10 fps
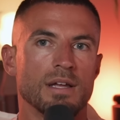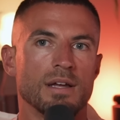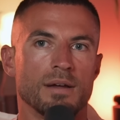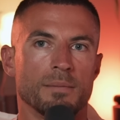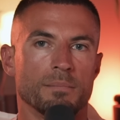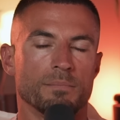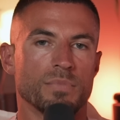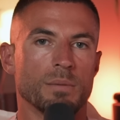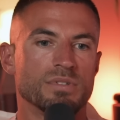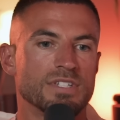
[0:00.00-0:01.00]

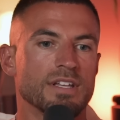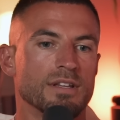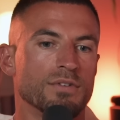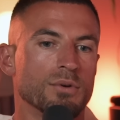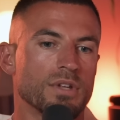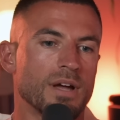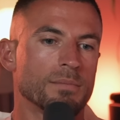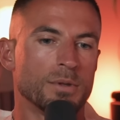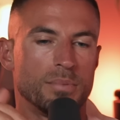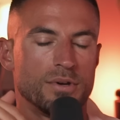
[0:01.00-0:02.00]
Particularly if you're
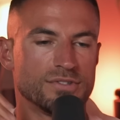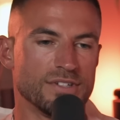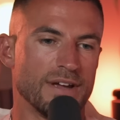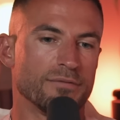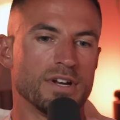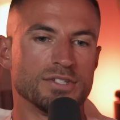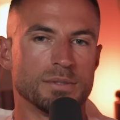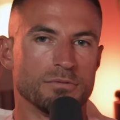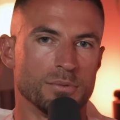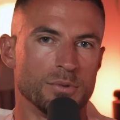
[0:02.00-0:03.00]
the person in that
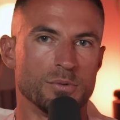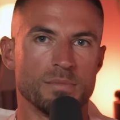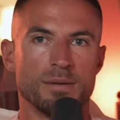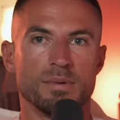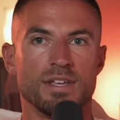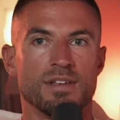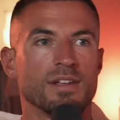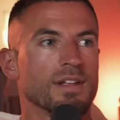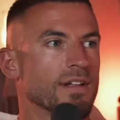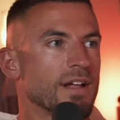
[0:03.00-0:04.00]
friendship group who maybe
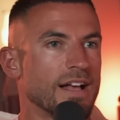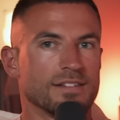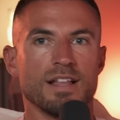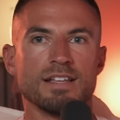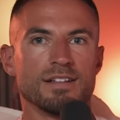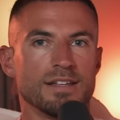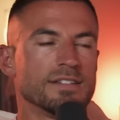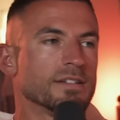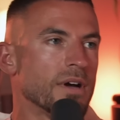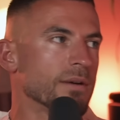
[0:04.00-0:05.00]
has like the
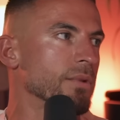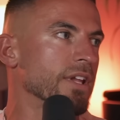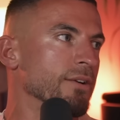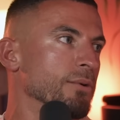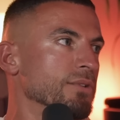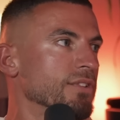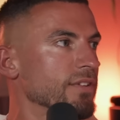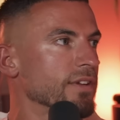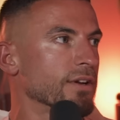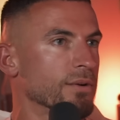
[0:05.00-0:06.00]
least amount of money, or is,
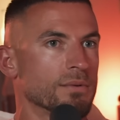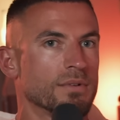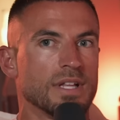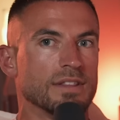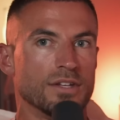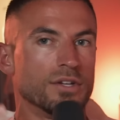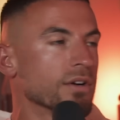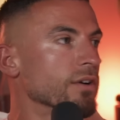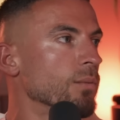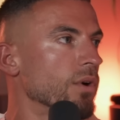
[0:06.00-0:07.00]
the
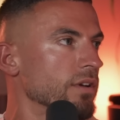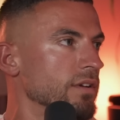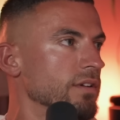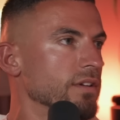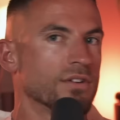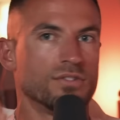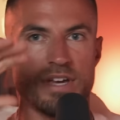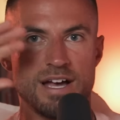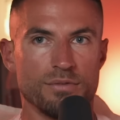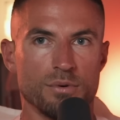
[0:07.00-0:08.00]
younger one, because you
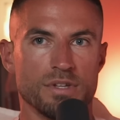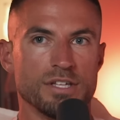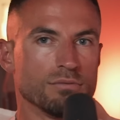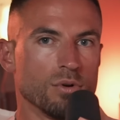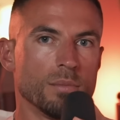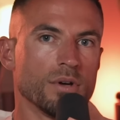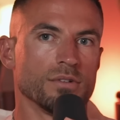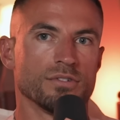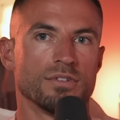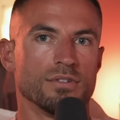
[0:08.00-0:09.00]
have all these role
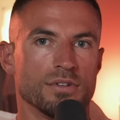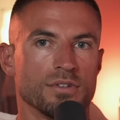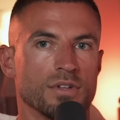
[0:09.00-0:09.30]
models to